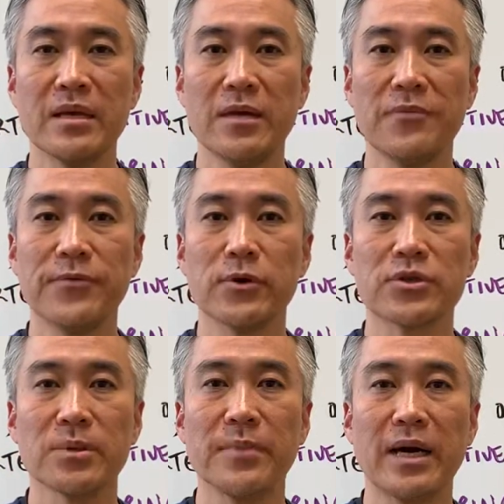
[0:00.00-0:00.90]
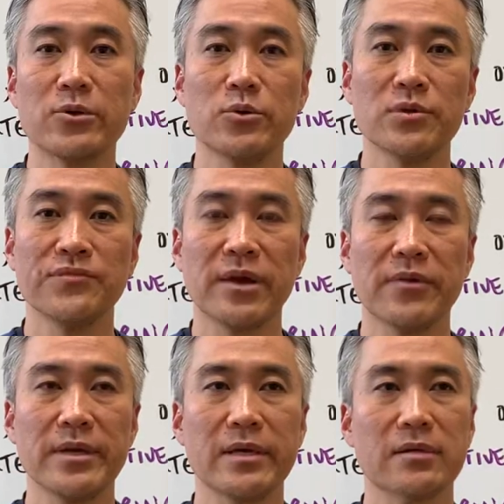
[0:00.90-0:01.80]
If you're somebody who's
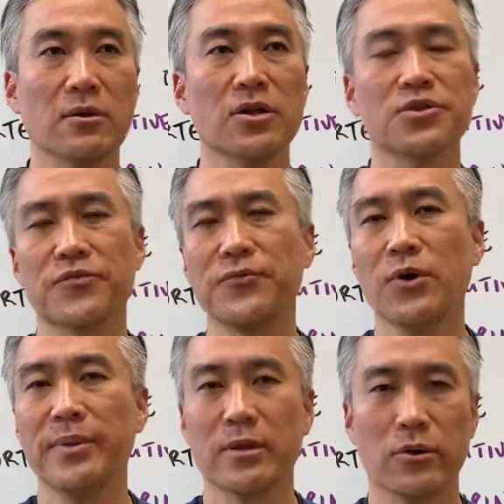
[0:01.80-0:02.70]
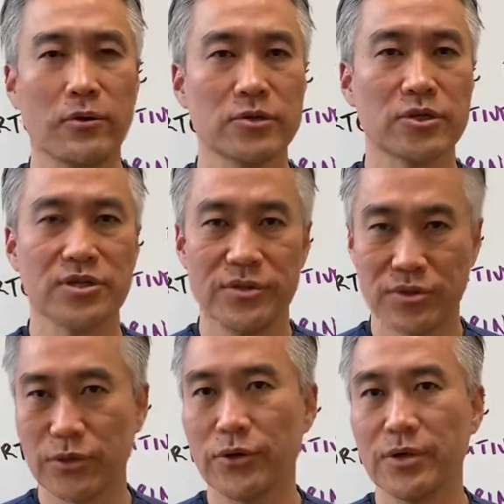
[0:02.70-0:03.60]
very claustrophobic or just
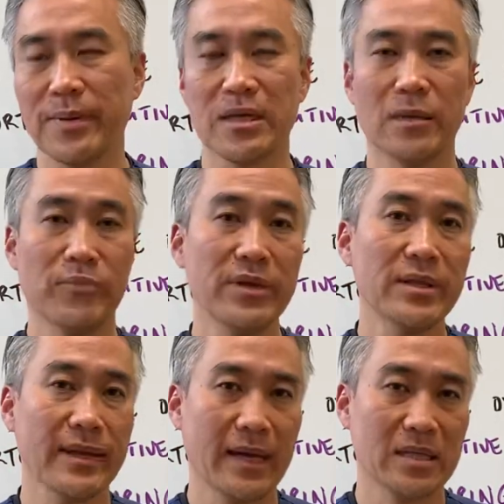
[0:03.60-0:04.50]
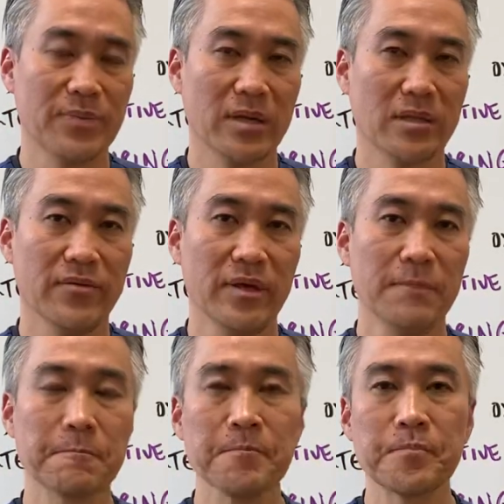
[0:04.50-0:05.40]
concerned about the breathing aspect of
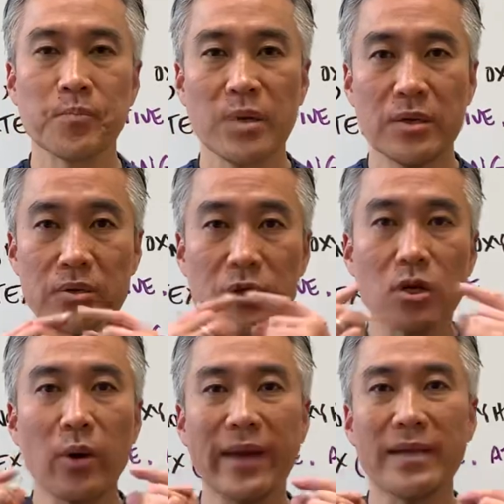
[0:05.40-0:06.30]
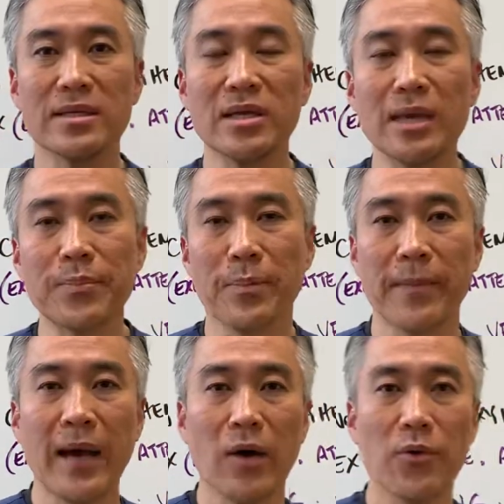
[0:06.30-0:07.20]
it, you can go ahead and tape your
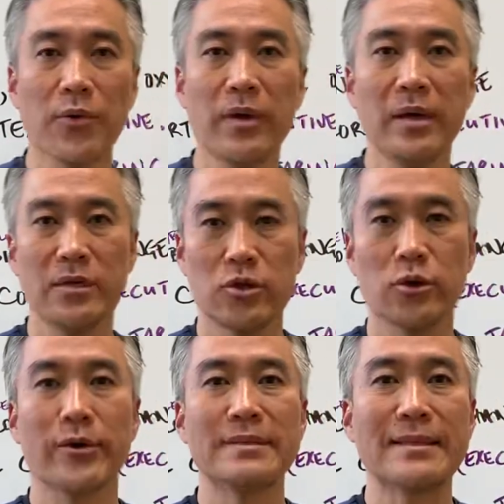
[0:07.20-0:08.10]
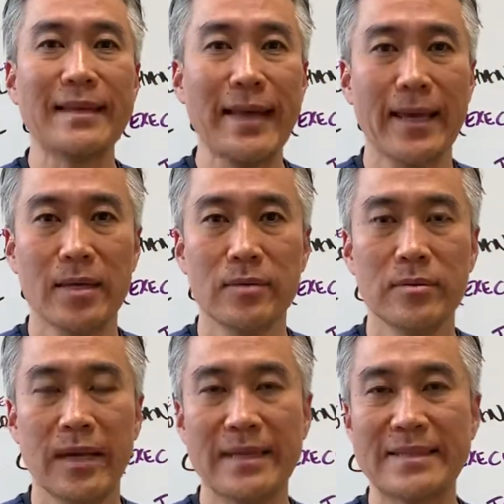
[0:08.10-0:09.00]
mouth during the day
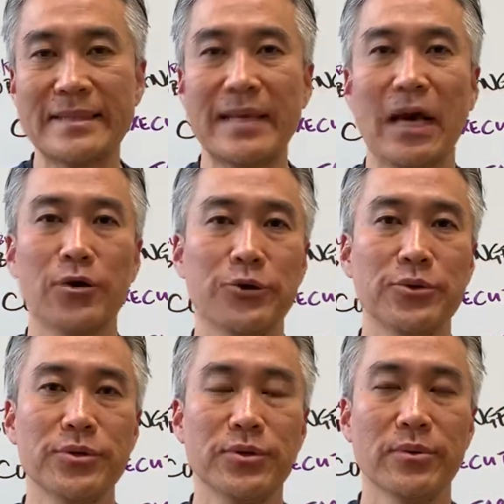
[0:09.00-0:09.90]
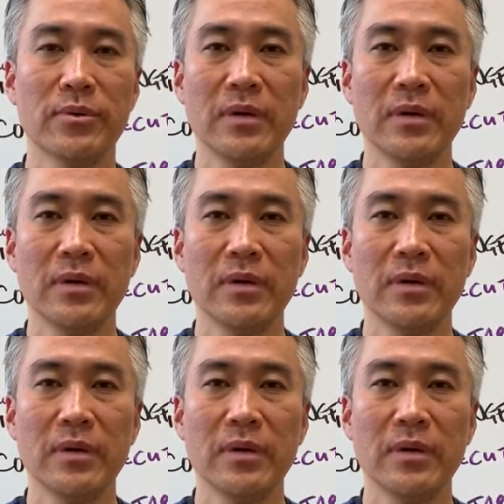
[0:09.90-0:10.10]
and see how you do.